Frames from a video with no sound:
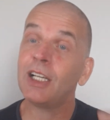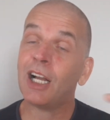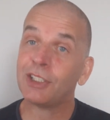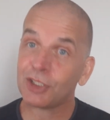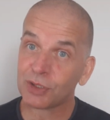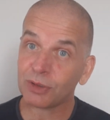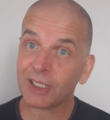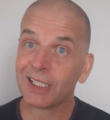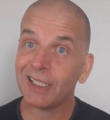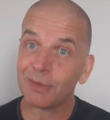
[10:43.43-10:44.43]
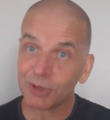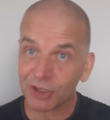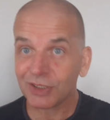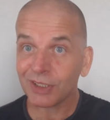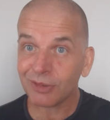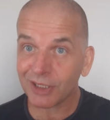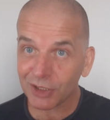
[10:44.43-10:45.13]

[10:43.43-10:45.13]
And you saw in that clip, just doing it